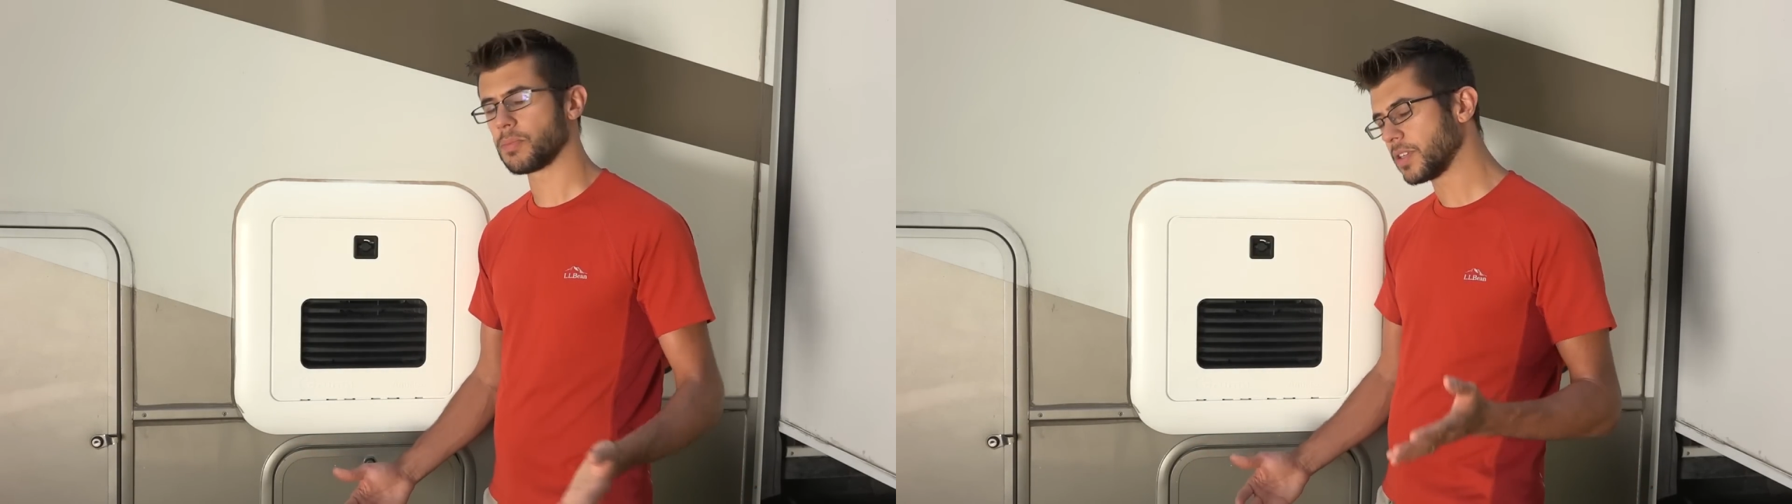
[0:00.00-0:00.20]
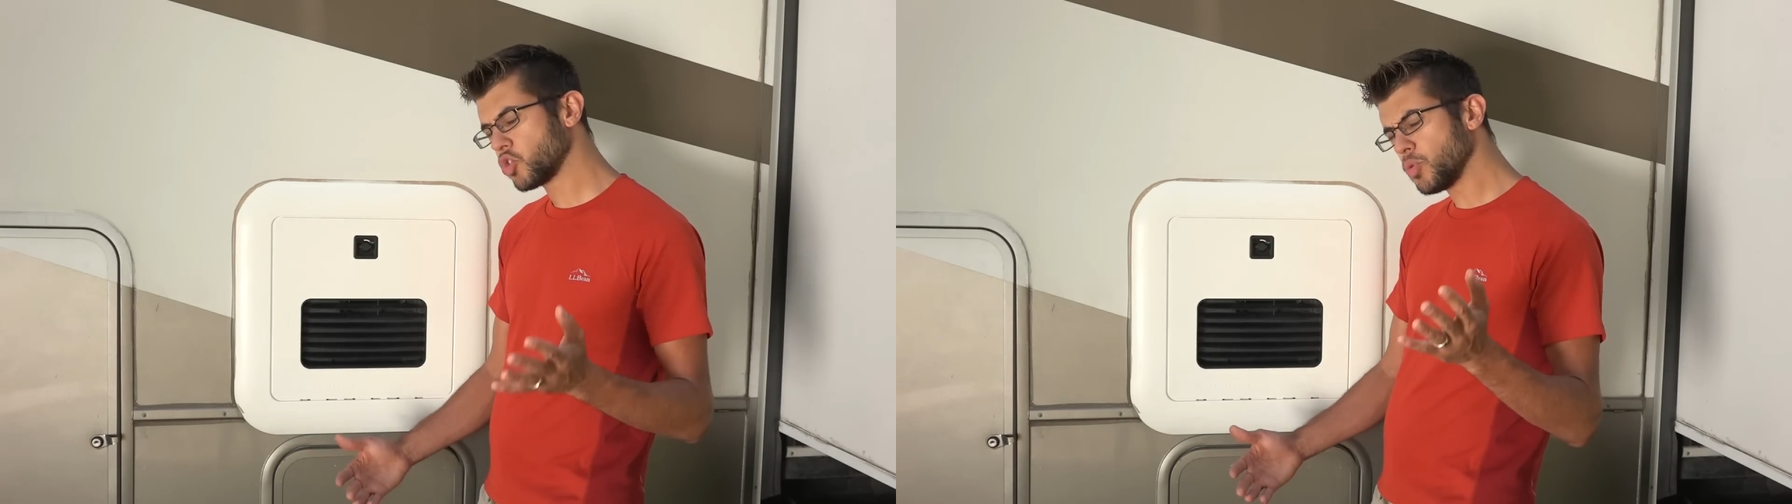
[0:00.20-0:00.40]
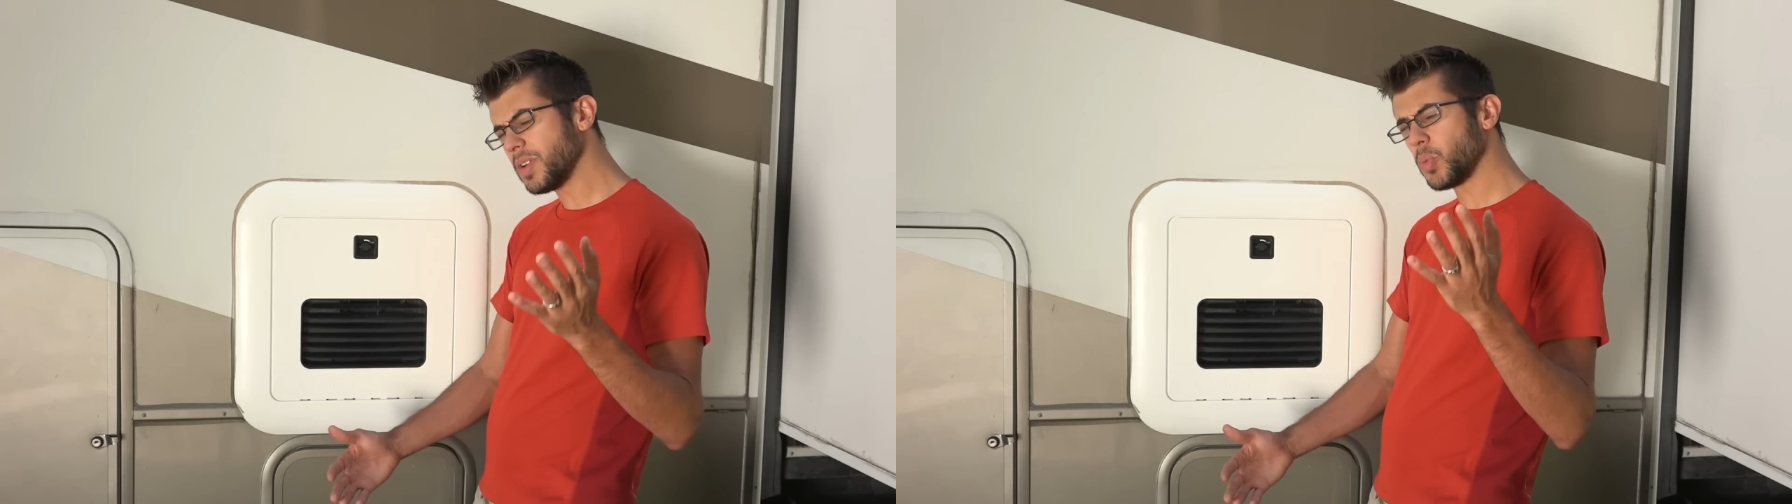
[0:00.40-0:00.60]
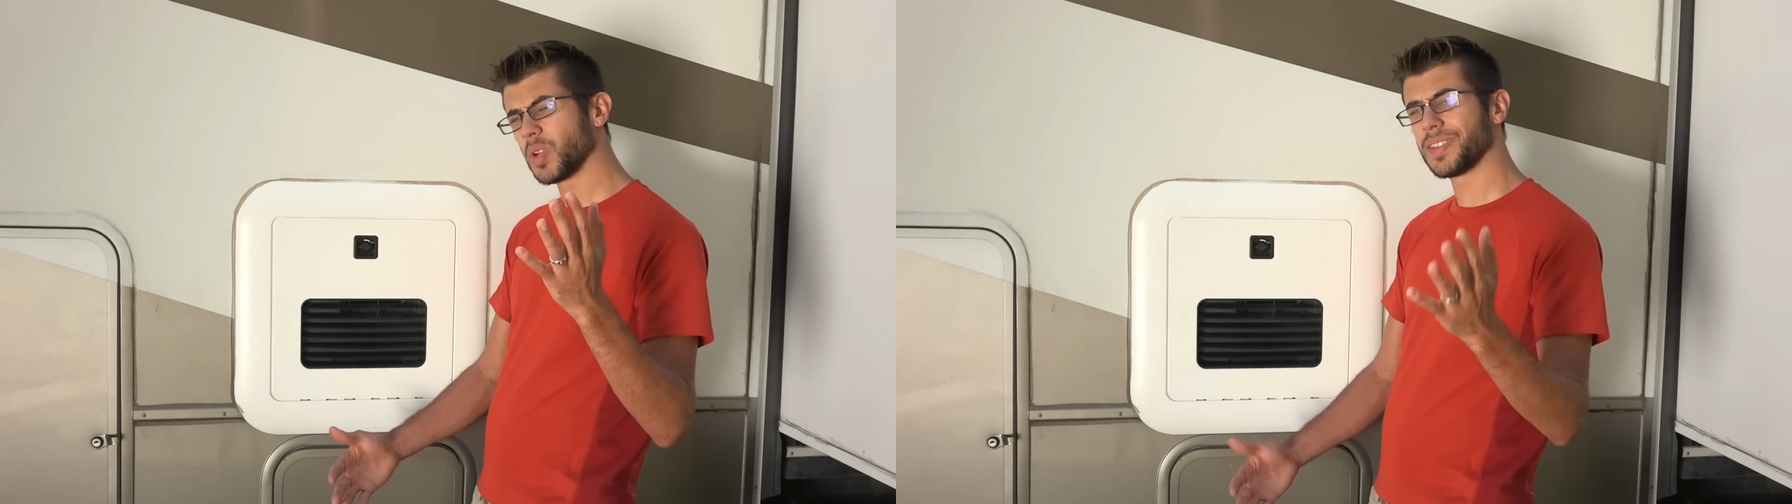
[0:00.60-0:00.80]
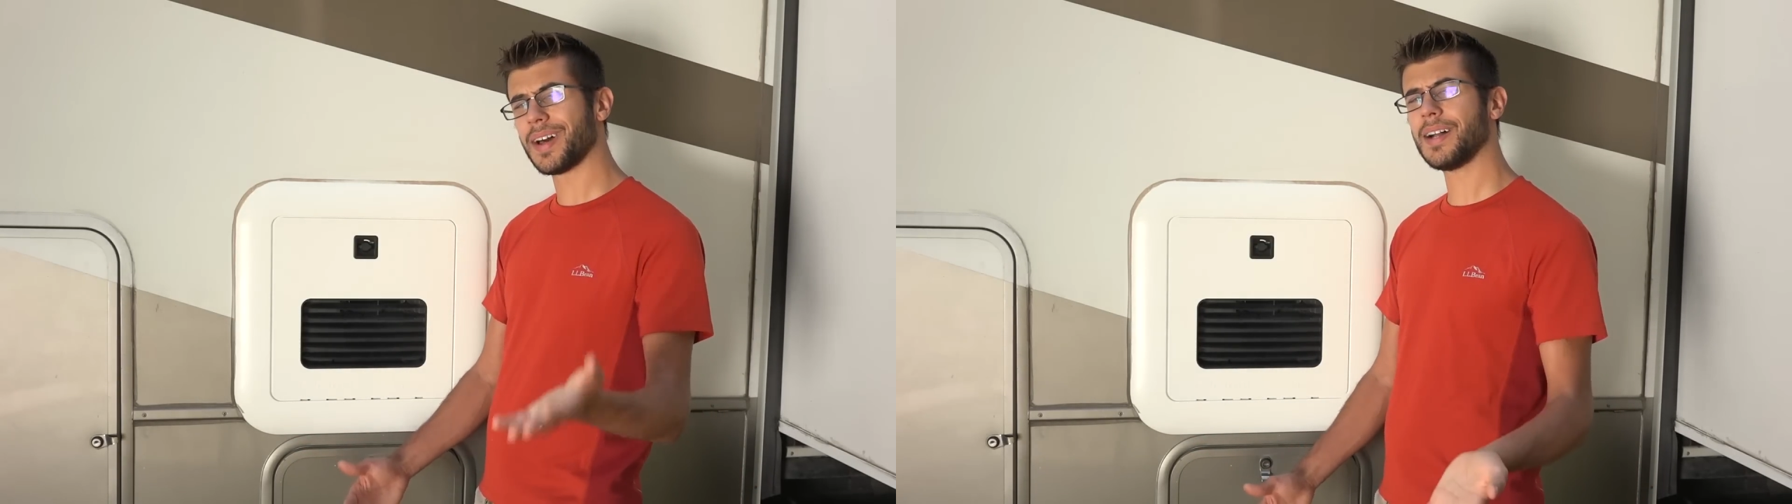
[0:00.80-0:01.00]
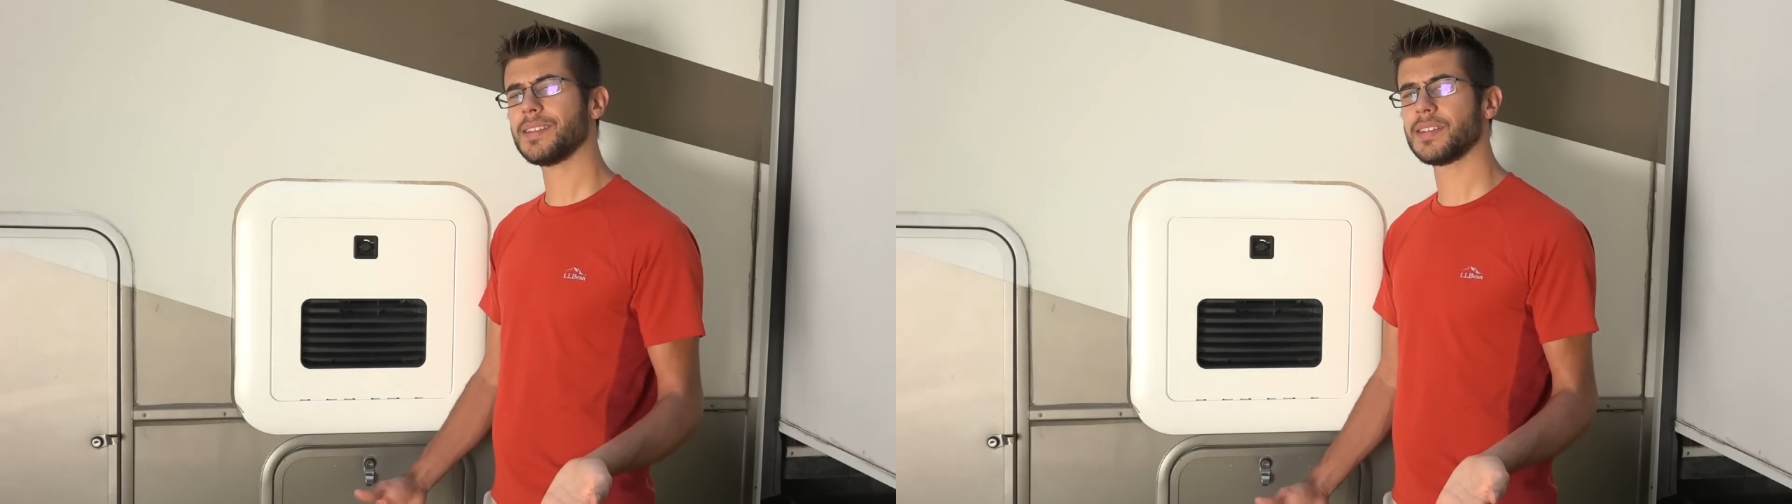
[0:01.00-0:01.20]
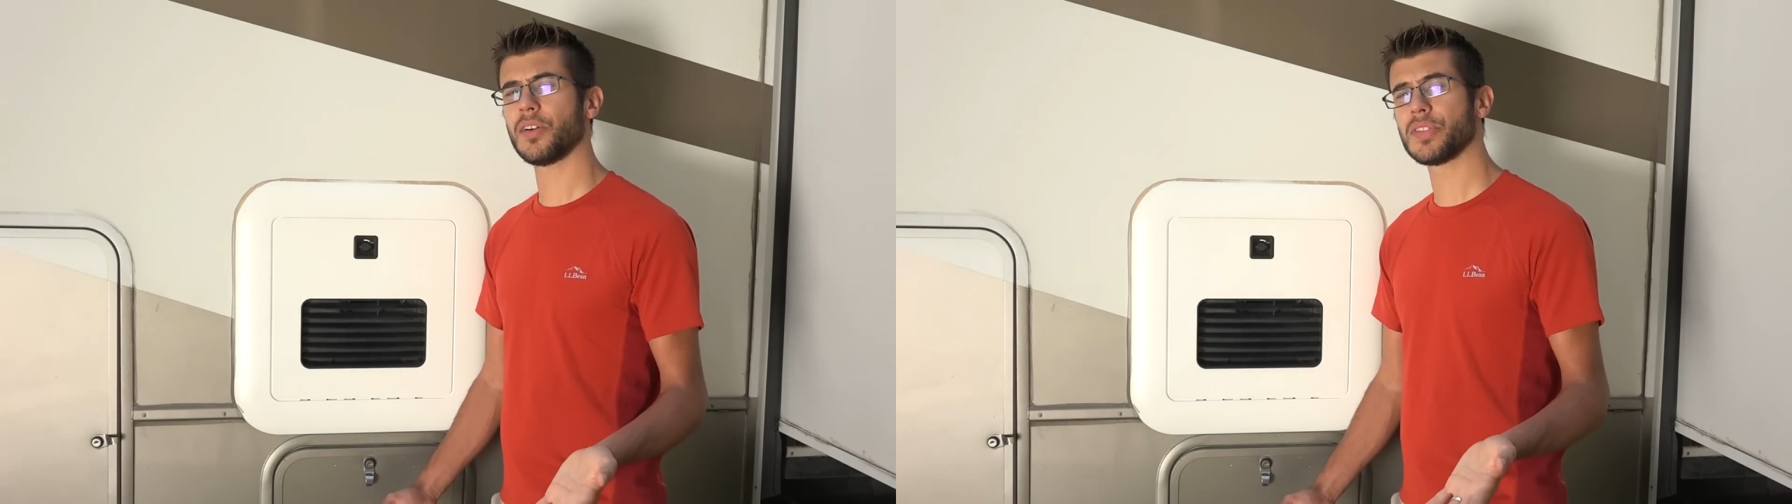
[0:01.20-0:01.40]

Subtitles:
but Truma will not sell